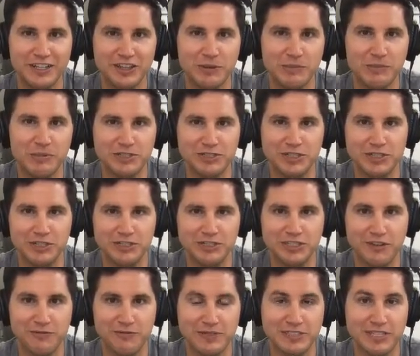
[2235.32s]
pushing
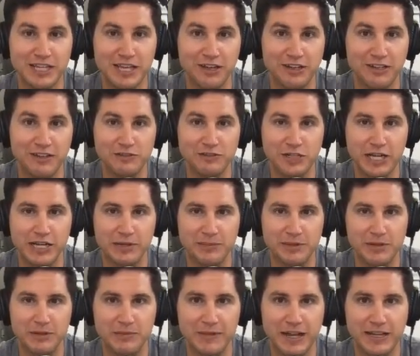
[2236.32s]
yourself mentality of trying to
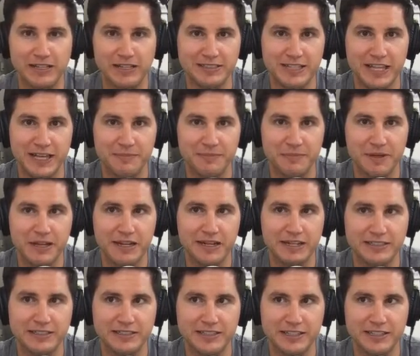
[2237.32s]
build mindset, but
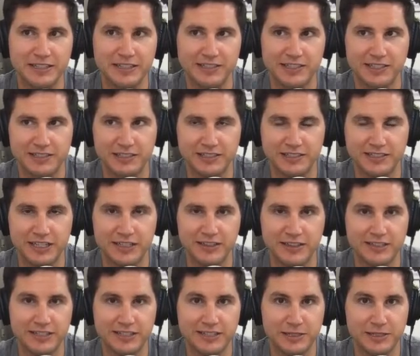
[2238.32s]
it's the consistency and the
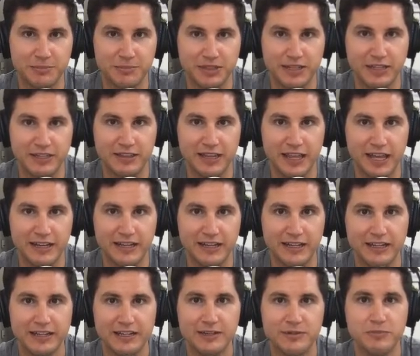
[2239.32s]
discipline that
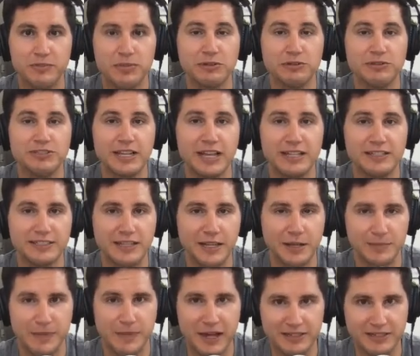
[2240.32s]
builds that
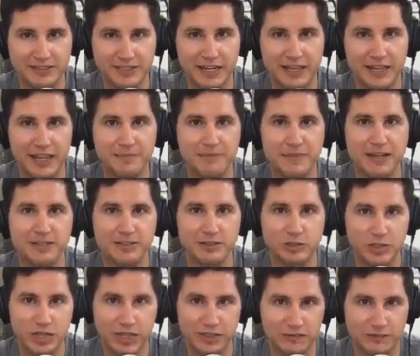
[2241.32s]
same mindset and that mental
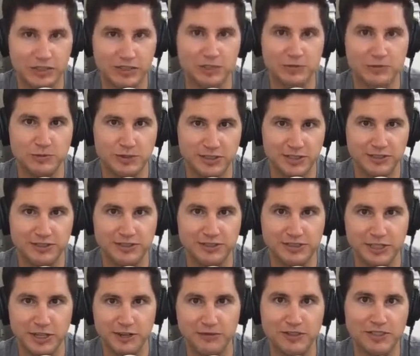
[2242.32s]
toughness and
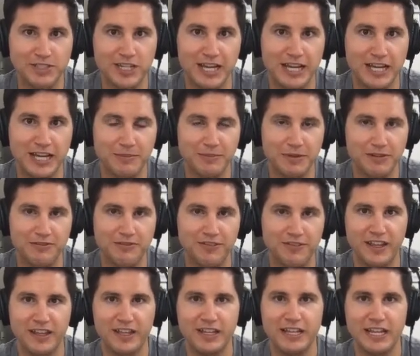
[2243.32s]
resiliency over time. Of
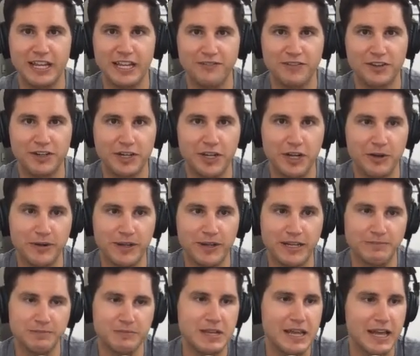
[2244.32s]
if you're
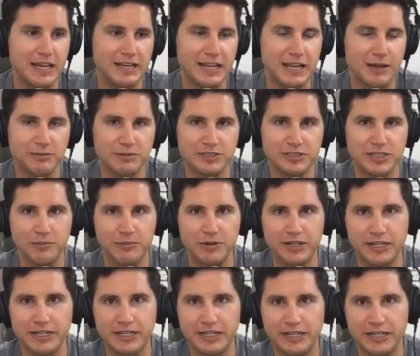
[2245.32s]
going head to head with someone
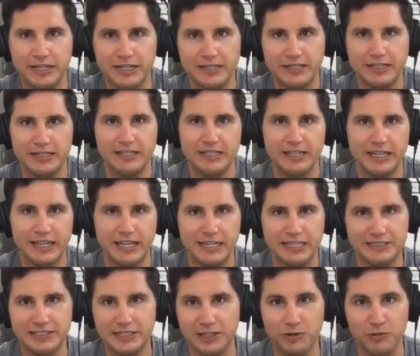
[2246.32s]
in a
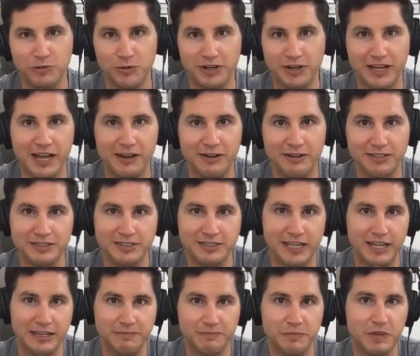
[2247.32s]
single workout, it's
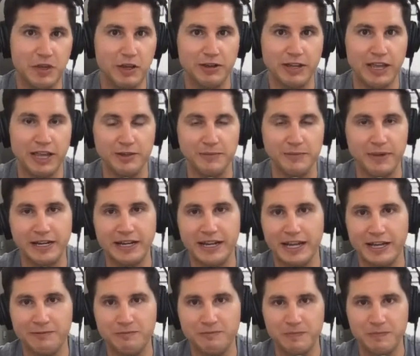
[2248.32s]
like, okay, you might not